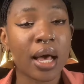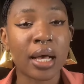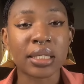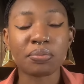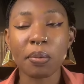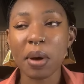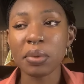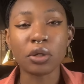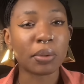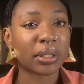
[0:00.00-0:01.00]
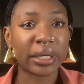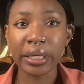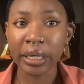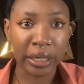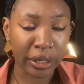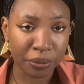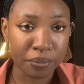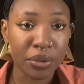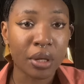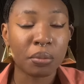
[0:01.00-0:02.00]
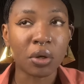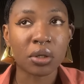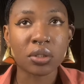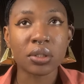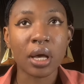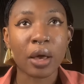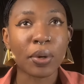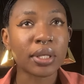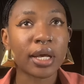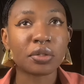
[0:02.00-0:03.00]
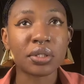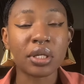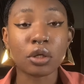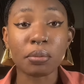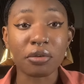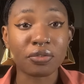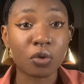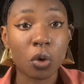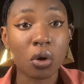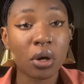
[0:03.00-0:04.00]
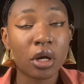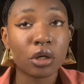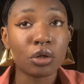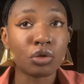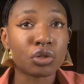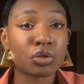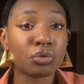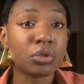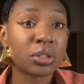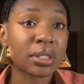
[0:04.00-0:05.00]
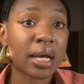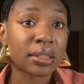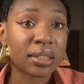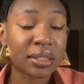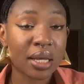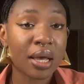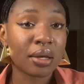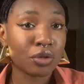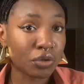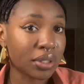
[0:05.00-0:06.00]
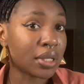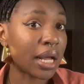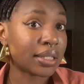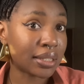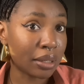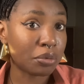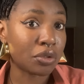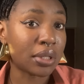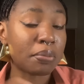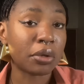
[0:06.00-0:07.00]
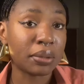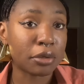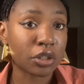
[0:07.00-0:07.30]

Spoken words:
as probably number 3A, because I went ahead to say number 4, you should start using that tape to take body